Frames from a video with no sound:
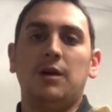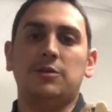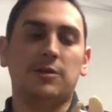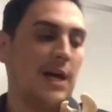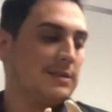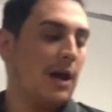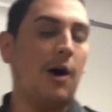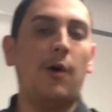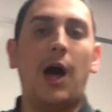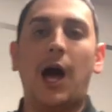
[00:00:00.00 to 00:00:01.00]
So that's
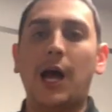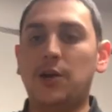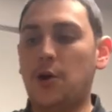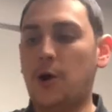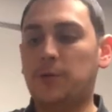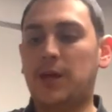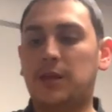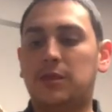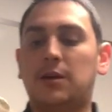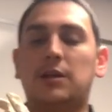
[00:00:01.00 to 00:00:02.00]
how I know
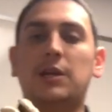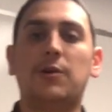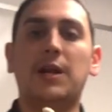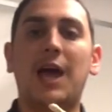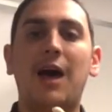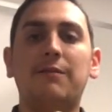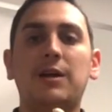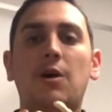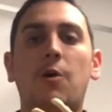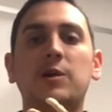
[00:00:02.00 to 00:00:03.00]
that the glenoid
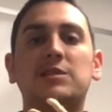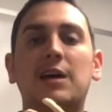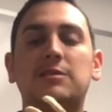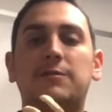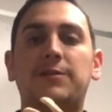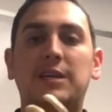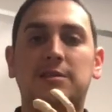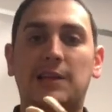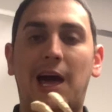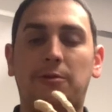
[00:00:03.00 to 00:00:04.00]
cavity always has to
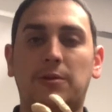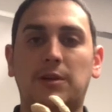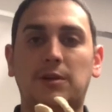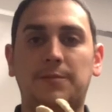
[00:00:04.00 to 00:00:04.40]
face laterally.